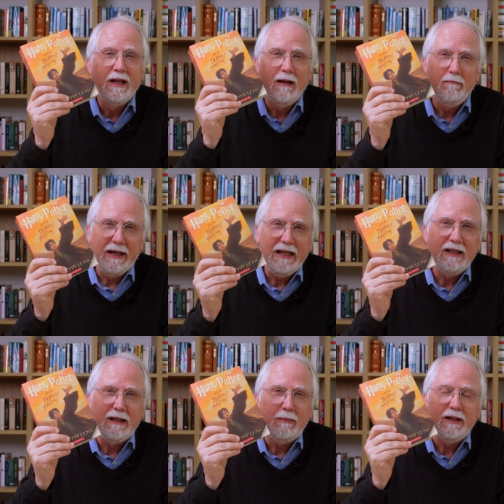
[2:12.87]
And
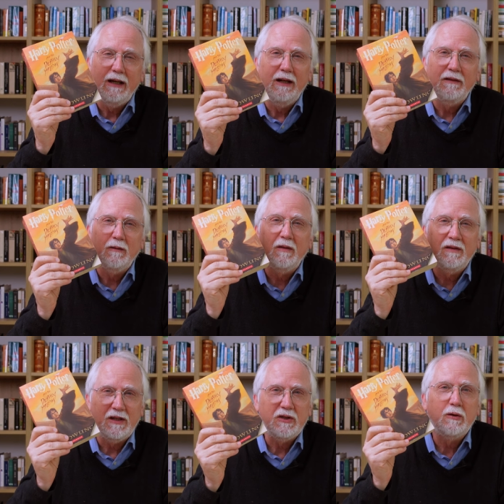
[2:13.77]
mainly because it was
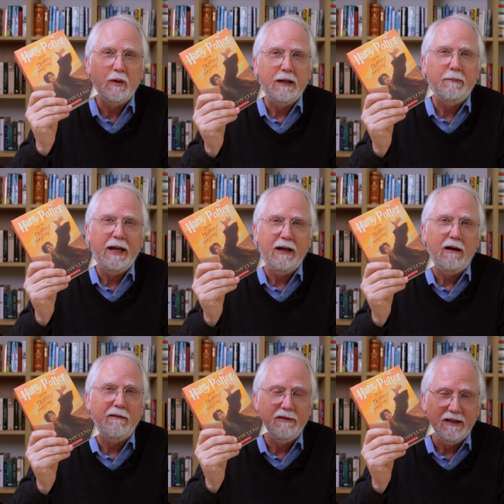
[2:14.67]
such a great
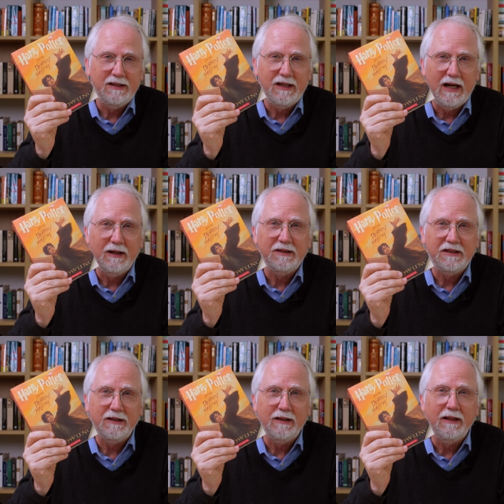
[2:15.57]
payoff for the entire
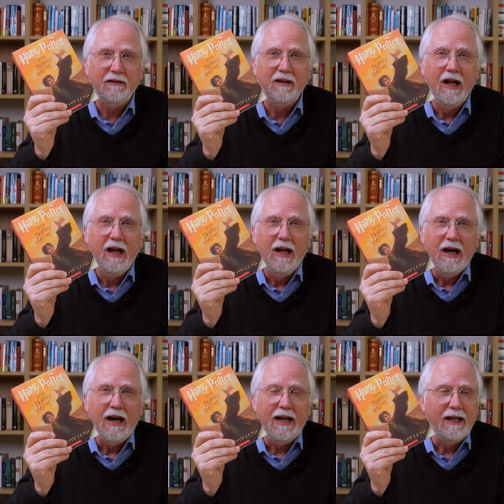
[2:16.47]
series.
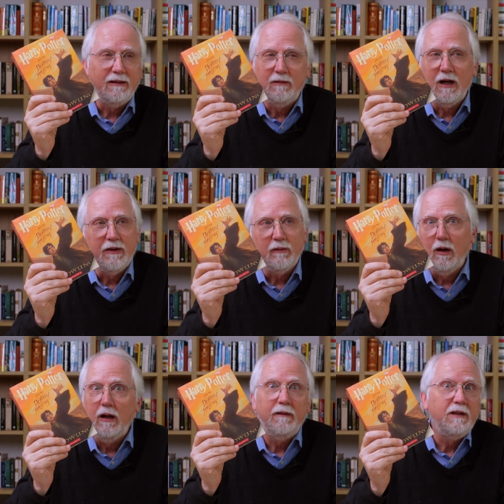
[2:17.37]
I had gone through
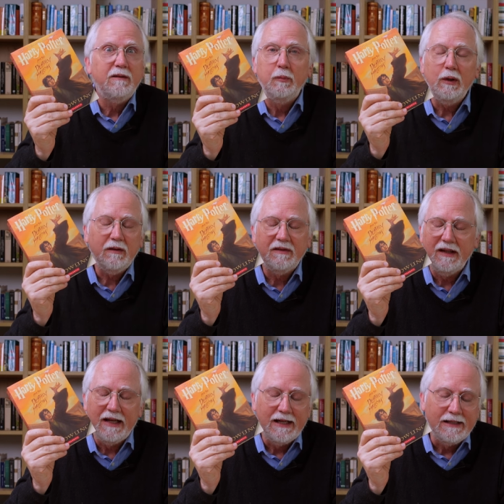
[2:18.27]
all of these books
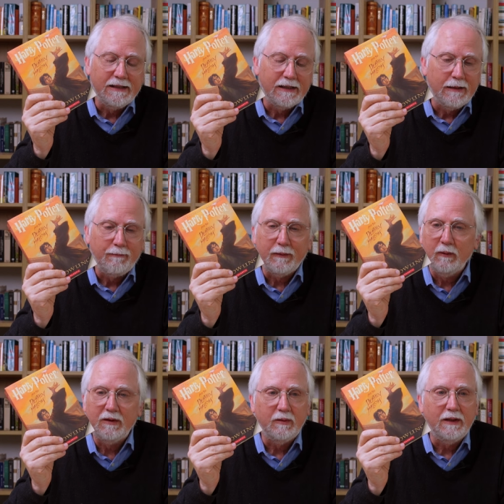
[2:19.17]
and um,
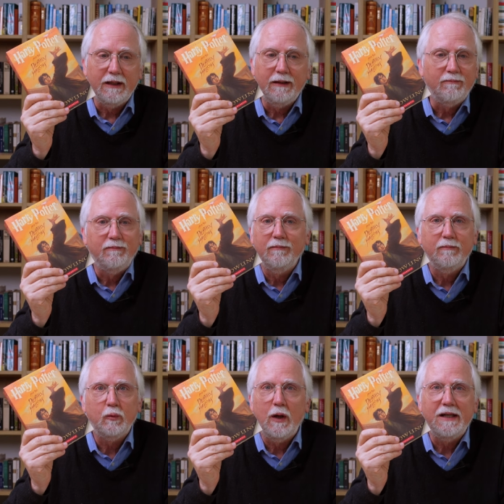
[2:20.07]
was really
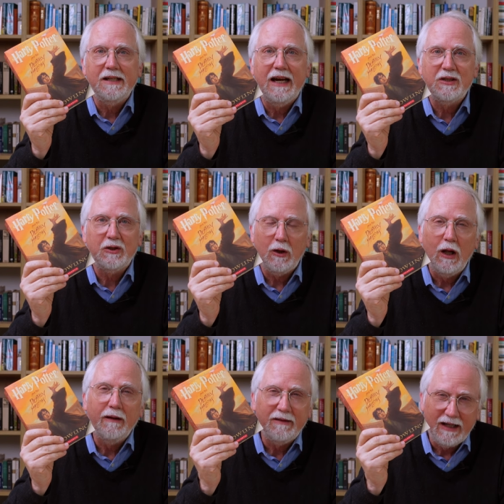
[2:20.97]
quite attached to
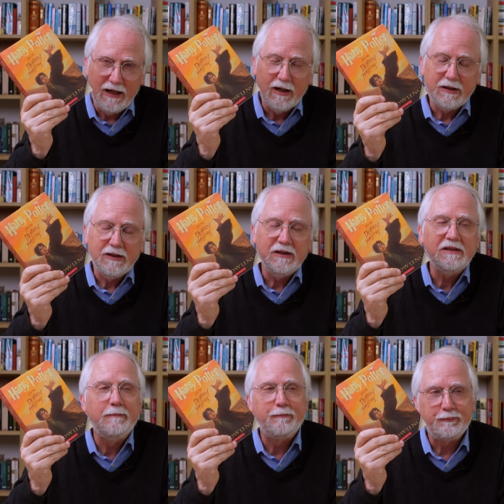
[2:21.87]
all of the characters.